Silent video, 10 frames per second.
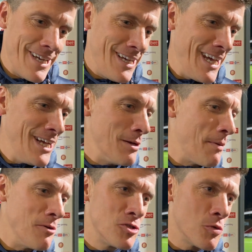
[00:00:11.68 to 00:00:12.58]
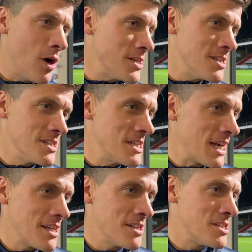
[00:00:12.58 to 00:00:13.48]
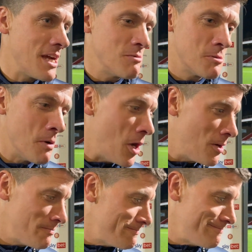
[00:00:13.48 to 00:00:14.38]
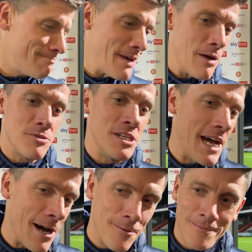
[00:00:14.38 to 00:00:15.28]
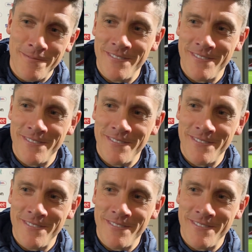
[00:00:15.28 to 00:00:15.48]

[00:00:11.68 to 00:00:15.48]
Hitting the post twice in exactly the same spot, bouncing out.